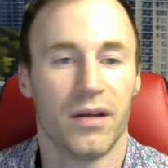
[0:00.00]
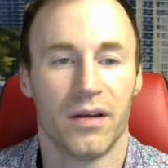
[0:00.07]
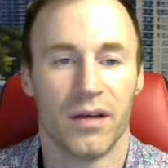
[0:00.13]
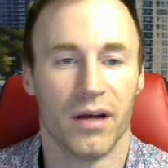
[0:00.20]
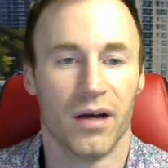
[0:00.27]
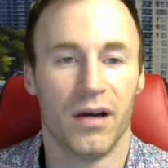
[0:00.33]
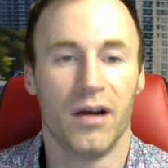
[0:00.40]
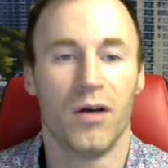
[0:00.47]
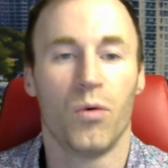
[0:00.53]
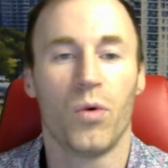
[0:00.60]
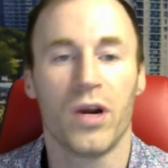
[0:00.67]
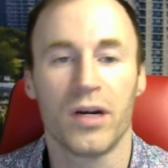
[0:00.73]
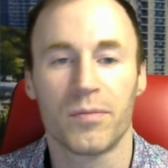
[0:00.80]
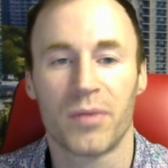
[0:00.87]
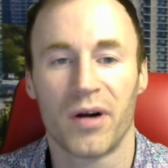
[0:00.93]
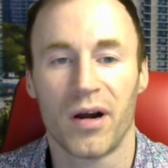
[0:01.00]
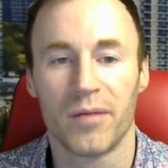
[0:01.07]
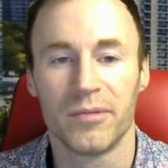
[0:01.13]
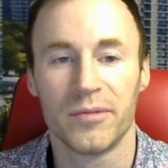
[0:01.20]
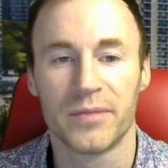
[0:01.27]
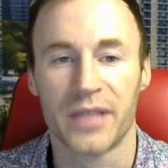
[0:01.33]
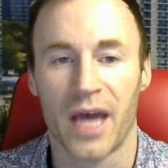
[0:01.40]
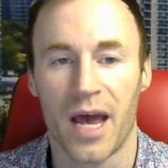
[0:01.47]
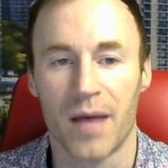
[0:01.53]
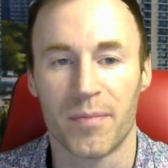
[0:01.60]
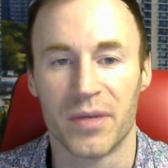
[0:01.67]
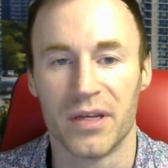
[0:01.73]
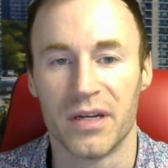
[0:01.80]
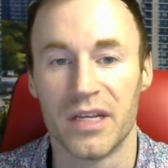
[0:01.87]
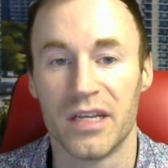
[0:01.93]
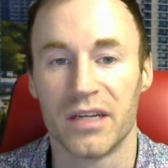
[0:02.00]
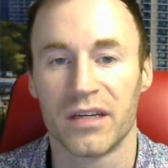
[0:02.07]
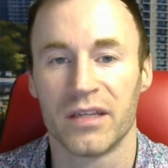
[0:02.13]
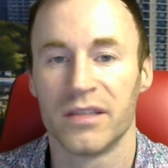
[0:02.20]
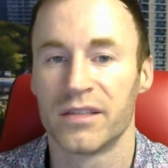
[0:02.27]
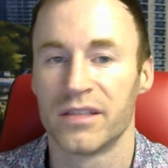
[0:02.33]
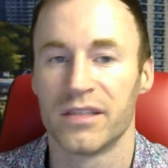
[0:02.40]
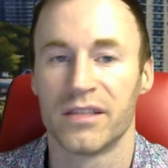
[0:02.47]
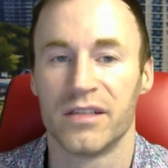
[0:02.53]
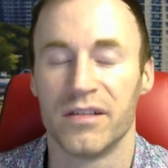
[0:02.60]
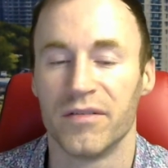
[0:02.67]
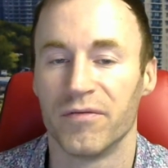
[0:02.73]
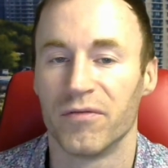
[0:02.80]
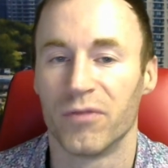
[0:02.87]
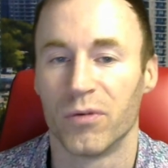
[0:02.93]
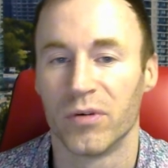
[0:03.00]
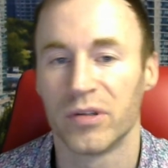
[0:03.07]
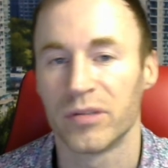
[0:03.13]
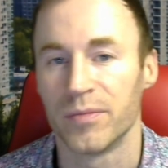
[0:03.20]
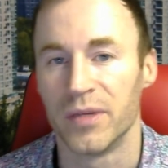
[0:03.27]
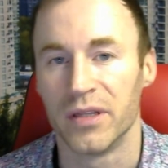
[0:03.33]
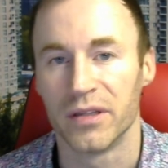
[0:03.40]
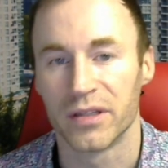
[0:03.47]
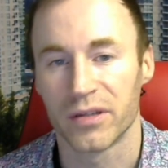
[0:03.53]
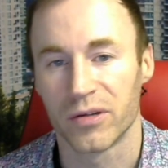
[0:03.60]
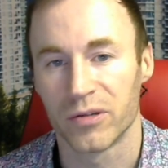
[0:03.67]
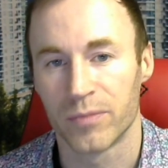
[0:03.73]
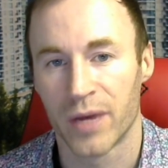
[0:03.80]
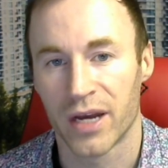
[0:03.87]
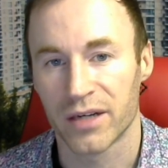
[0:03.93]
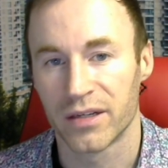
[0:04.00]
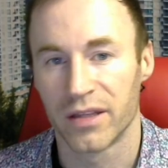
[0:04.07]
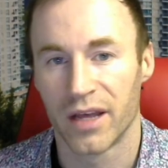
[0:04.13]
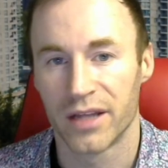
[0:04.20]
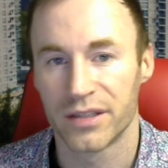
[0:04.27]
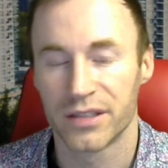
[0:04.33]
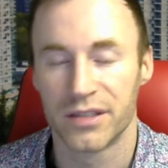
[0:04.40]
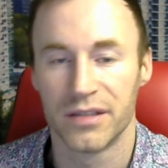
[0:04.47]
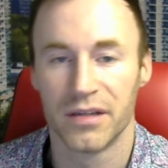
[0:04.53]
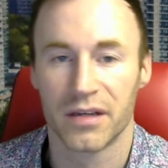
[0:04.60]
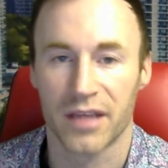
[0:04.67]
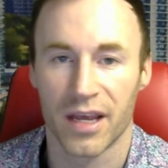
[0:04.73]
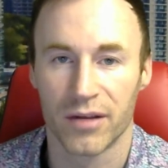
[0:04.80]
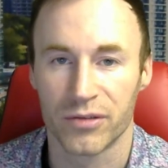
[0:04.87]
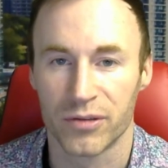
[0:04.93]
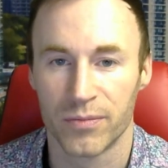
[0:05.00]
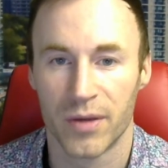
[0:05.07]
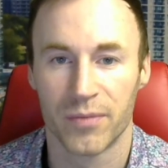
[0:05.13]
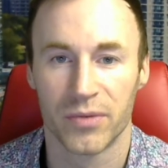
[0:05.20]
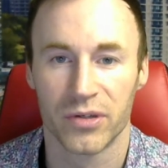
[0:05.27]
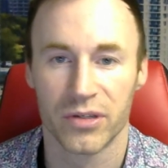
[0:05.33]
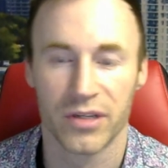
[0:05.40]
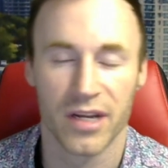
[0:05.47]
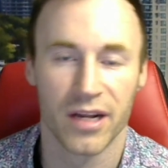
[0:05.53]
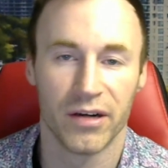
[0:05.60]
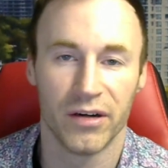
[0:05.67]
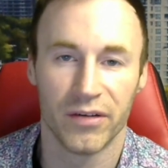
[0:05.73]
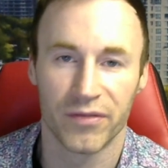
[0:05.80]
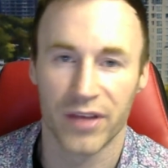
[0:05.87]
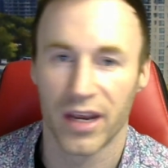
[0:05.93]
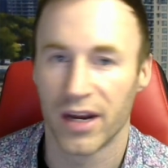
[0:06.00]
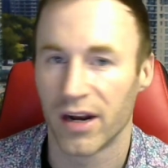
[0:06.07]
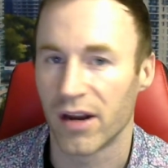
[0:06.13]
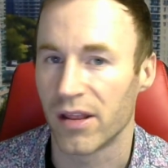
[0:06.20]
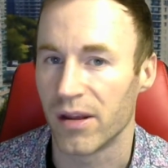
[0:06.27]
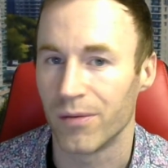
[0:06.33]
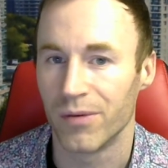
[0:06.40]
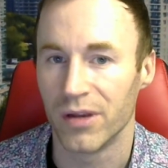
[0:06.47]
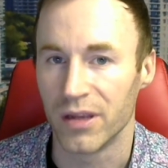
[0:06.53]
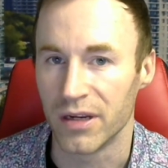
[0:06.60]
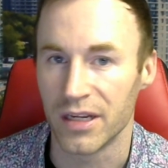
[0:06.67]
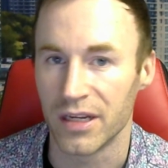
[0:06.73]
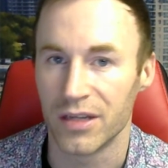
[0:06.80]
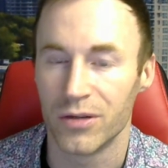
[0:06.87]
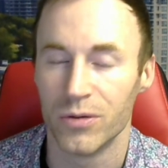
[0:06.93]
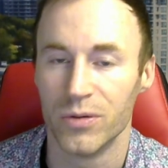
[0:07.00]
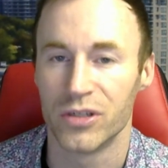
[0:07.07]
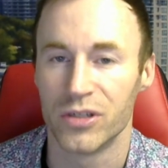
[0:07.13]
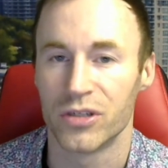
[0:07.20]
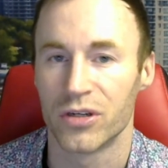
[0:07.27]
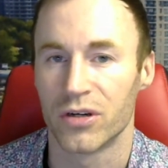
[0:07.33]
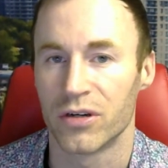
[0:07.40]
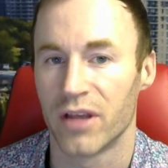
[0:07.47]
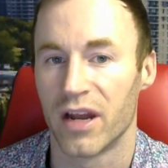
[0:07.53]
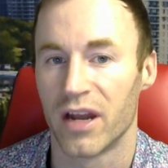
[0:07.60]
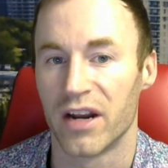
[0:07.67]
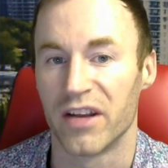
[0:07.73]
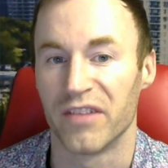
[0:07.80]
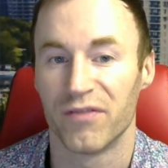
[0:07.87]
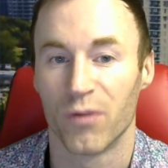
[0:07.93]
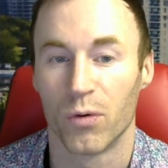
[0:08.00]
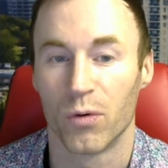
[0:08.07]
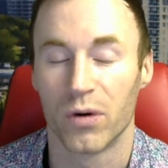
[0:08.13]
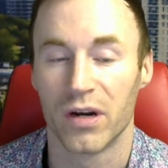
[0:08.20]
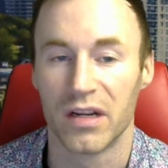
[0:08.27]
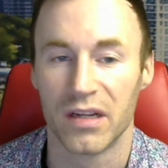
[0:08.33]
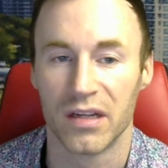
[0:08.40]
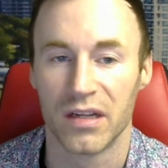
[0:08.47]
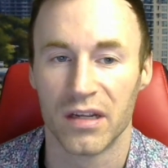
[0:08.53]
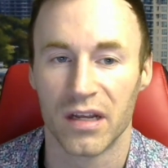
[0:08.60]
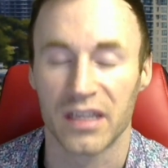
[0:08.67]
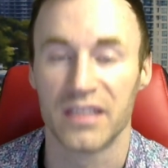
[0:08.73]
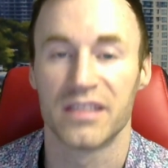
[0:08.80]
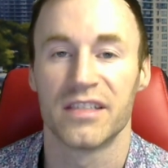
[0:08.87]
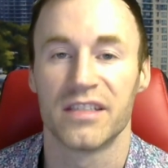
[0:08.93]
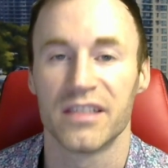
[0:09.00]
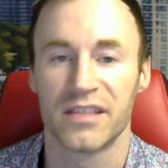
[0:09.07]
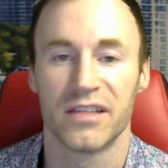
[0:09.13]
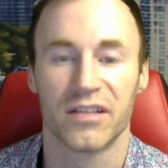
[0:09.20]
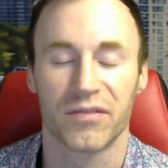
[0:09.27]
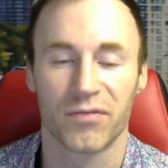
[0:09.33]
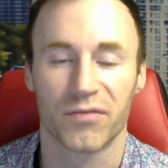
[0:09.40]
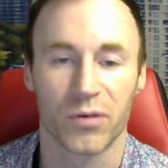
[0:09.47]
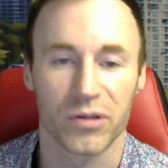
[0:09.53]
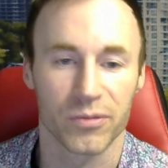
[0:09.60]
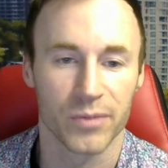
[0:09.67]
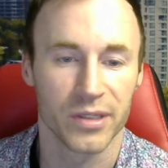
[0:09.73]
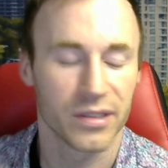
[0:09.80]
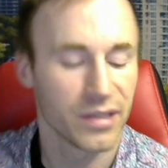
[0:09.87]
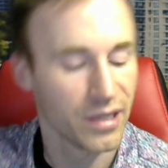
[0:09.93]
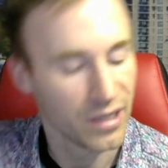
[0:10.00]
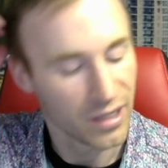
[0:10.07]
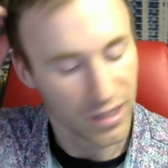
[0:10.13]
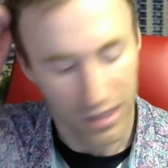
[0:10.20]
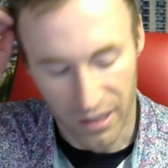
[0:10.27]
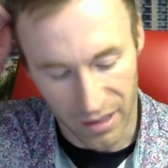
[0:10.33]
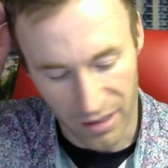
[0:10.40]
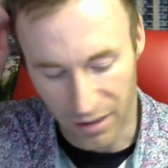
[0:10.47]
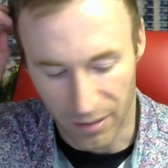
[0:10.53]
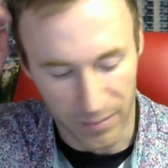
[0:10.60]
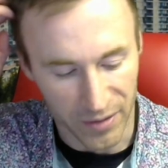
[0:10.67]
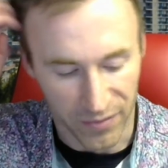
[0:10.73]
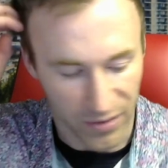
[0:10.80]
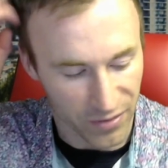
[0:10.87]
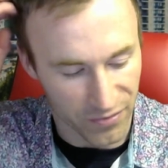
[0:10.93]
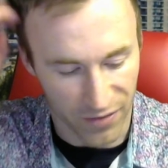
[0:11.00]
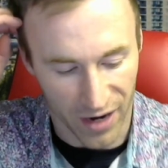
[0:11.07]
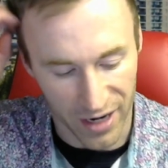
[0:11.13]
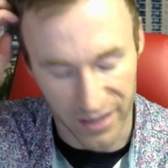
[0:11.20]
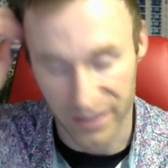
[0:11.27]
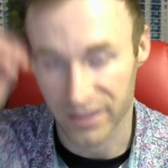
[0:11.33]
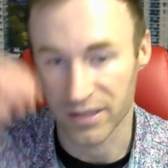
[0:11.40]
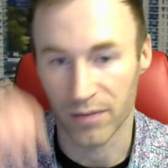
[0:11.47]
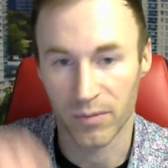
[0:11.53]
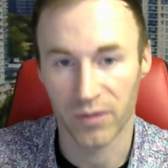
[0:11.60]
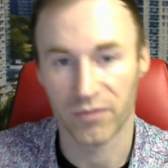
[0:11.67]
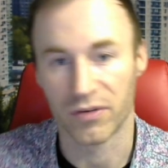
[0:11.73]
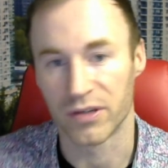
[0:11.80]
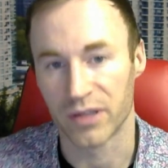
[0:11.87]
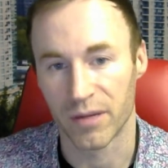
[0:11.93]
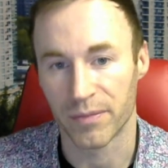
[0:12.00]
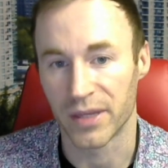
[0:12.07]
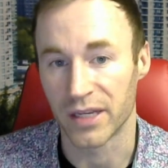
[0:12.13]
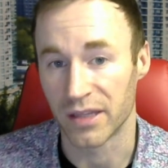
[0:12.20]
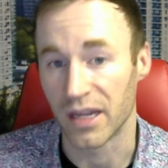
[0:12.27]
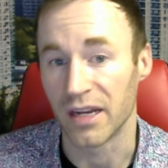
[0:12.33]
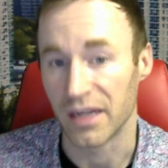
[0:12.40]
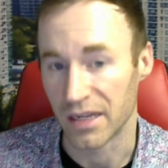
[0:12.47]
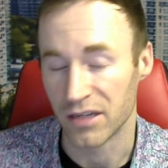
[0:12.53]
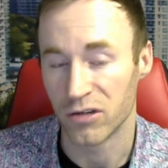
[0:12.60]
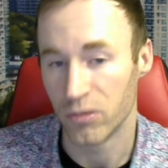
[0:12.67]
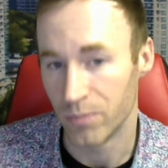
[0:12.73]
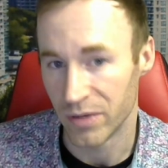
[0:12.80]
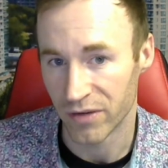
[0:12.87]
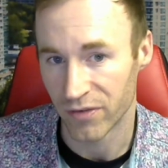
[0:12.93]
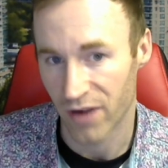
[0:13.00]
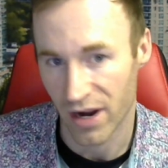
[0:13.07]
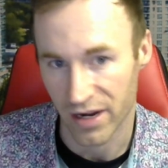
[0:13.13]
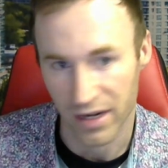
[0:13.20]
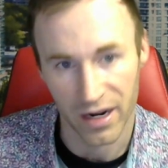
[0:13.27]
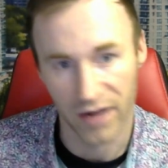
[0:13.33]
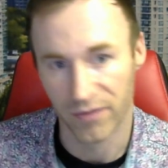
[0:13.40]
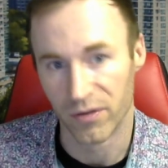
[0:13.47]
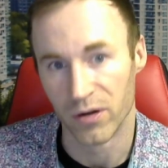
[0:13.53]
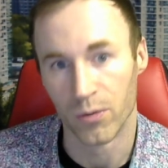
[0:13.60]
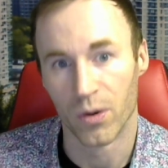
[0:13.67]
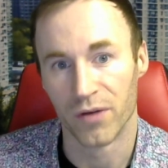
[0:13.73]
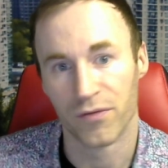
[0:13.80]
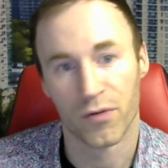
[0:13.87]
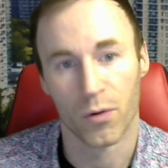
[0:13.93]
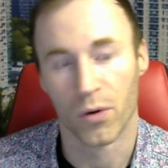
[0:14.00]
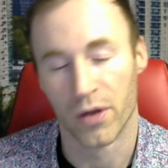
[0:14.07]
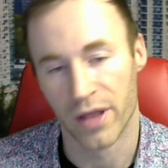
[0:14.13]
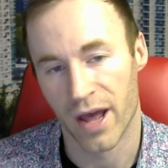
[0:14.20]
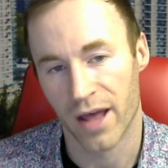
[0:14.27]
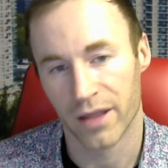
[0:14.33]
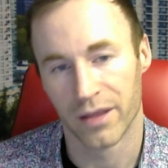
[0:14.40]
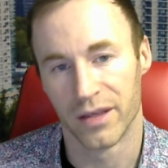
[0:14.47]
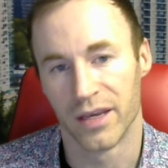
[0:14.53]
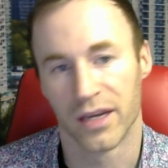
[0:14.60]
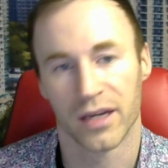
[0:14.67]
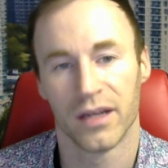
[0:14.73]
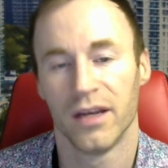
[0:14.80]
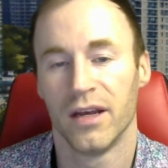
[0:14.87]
Where problems happen, inconsistent enforcement. This goes back to that council member's standard of care. They really need to ensure a consistent enforcement. If they're fining someone for something, they need to be fining everyone for that thing